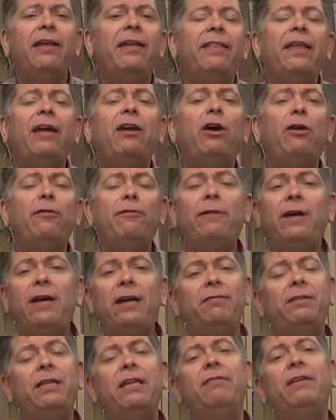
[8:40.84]
There are
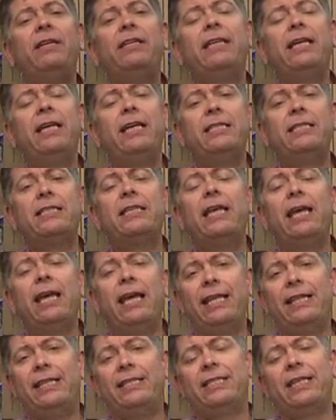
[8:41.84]
5 DVDs
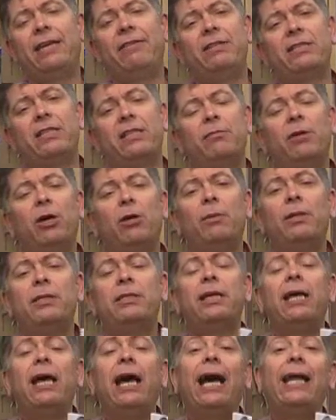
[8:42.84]
in the series at the
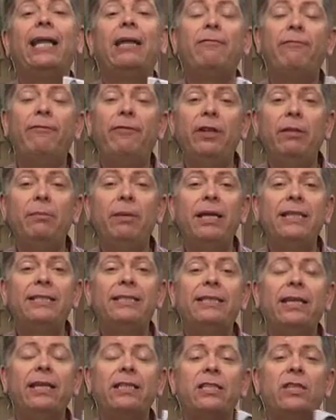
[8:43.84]
moment, and I'm filming a
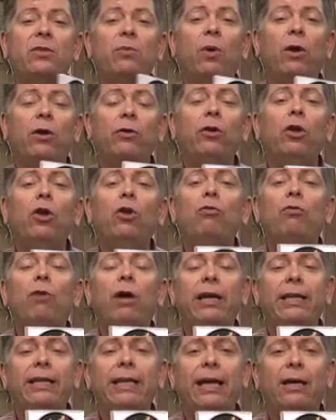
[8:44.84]
6th one
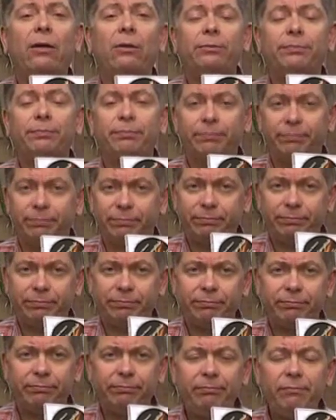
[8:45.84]
right now.
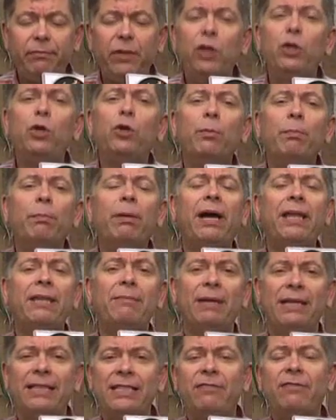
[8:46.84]
You can buy
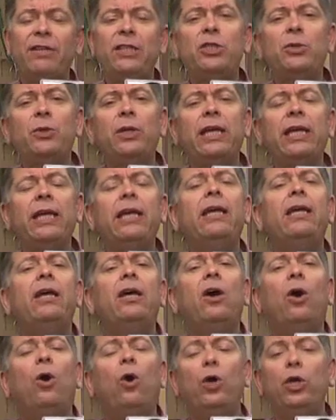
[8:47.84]
them individually,
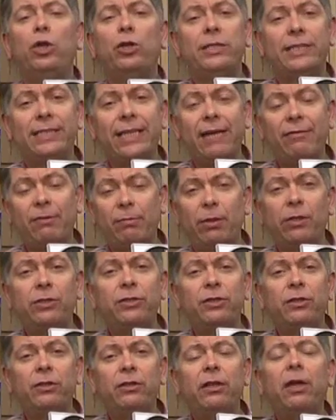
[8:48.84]
or you can save a
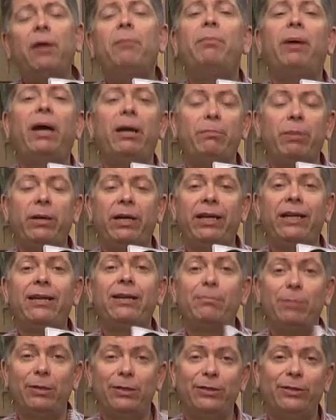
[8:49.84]
bundle by buying
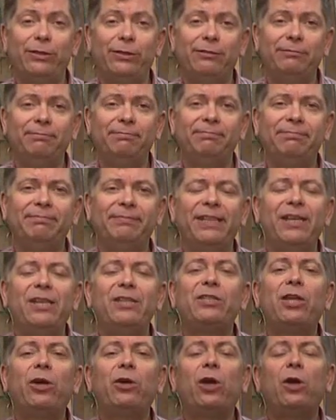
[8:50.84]
a bundle.
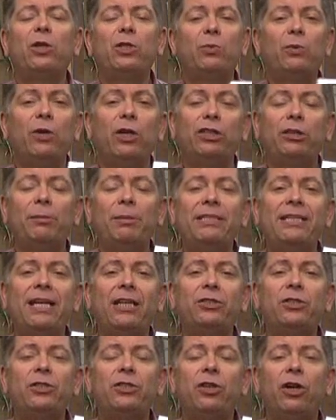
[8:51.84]
So go to
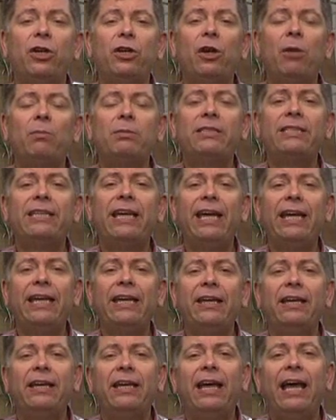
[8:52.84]
workshopessentials.com
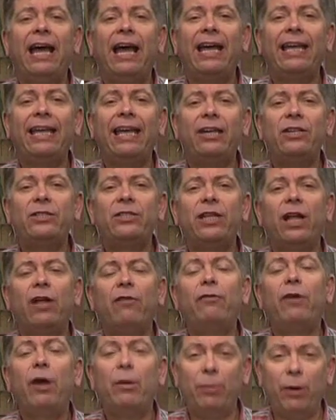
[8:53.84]
today and get
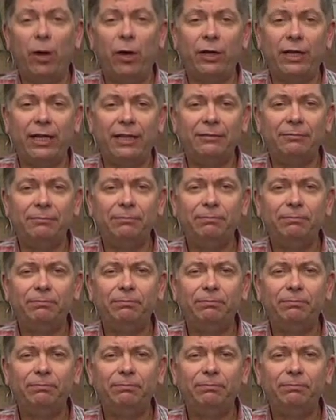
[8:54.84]
yourself a bargain.